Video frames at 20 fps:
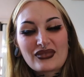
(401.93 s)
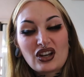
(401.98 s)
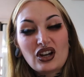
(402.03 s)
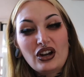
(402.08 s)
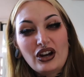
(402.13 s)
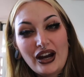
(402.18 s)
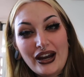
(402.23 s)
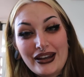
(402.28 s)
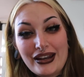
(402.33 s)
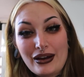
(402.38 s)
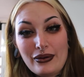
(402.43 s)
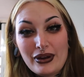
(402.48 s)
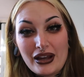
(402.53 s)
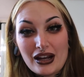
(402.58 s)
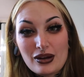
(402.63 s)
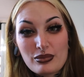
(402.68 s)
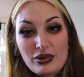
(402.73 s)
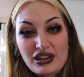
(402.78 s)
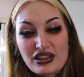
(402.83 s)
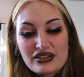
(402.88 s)
All right, now we
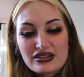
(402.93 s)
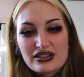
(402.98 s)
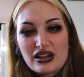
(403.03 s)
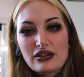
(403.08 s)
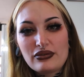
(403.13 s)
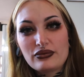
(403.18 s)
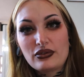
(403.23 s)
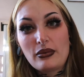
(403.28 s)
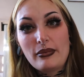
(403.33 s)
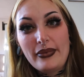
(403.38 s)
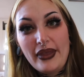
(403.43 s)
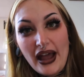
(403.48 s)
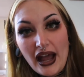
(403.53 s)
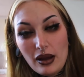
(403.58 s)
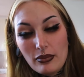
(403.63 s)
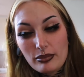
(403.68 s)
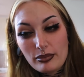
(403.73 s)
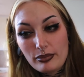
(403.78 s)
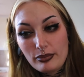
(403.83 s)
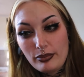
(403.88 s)
gotta bring the stuff from
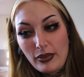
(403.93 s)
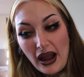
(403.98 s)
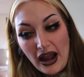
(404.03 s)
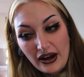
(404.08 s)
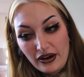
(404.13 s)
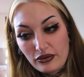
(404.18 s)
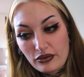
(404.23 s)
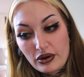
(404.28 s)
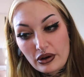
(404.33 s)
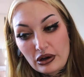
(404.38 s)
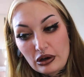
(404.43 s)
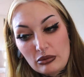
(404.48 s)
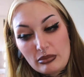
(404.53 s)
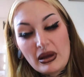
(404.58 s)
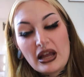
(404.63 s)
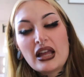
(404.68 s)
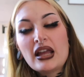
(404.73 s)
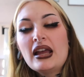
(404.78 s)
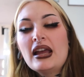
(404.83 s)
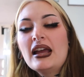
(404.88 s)
that back
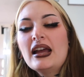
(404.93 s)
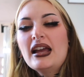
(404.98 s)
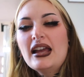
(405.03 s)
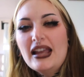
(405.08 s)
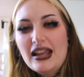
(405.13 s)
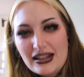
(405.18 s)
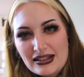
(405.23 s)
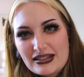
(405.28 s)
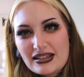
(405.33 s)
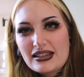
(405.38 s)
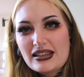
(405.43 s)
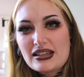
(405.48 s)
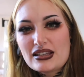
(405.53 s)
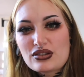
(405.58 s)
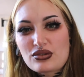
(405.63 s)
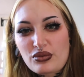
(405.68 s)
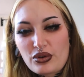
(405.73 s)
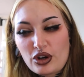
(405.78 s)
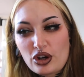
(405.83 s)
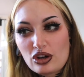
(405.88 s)
room into
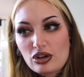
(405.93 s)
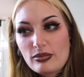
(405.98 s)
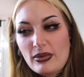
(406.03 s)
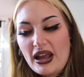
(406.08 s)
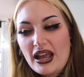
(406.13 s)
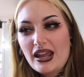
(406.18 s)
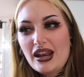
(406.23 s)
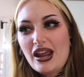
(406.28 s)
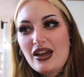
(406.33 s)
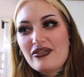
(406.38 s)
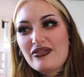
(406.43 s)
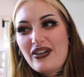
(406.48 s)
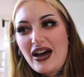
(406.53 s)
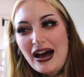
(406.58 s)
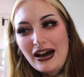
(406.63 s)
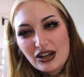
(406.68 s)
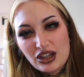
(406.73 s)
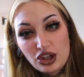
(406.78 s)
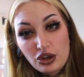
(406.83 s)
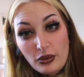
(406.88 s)
this room and
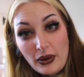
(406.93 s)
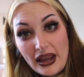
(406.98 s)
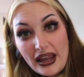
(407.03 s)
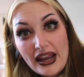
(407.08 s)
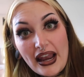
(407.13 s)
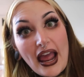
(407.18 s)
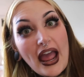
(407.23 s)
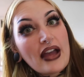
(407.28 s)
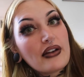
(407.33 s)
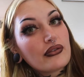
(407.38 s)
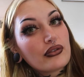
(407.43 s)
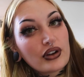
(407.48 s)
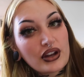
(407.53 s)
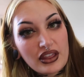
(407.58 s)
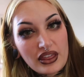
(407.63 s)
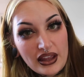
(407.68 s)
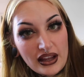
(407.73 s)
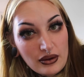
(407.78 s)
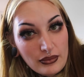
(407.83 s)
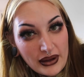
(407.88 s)
evaluate
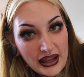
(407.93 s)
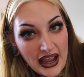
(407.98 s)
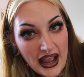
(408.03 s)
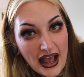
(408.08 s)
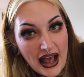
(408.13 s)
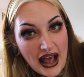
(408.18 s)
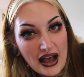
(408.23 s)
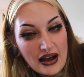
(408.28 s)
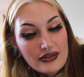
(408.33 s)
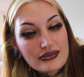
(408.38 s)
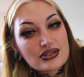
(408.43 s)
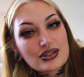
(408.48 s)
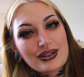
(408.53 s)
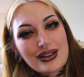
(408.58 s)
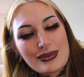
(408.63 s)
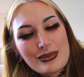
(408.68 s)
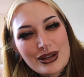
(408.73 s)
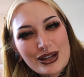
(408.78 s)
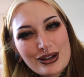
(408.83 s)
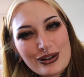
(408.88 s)
everything we have. So
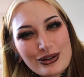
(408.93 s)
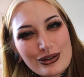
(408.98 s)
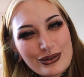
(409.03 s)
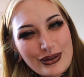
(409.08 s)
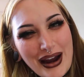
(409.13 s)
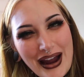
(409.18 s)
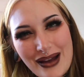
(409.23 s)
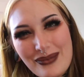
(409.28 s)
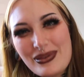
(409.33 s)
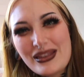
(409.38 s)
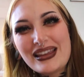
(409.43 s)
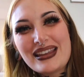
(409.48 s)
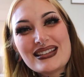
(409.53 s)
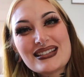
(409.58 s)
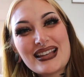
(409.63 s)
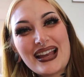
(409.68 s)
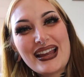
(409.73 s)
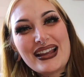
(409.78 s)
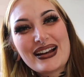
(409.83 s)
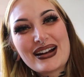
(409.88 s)
let me go grab the
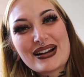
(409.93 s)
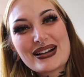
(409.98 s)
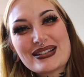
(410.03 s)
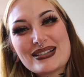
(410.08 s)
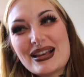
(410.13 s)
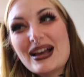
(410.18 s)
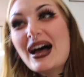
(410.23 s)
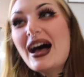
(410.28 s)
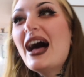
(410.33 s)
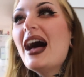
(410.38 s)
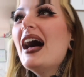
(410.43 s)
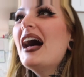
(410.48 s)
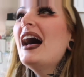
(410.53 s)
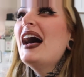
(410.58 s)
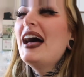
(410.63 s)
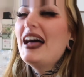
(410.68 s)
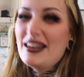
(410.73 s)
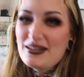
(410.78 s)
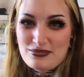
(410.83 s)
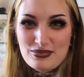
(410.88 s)
containers
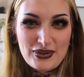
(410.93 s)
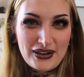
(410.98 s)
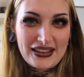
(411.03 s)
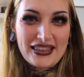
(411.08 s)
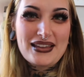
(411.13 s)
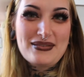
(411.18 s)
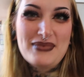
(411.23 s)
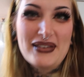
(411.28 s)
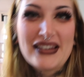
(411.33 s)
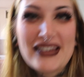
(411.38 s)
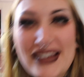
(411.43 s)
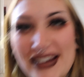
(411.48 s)
and bring them in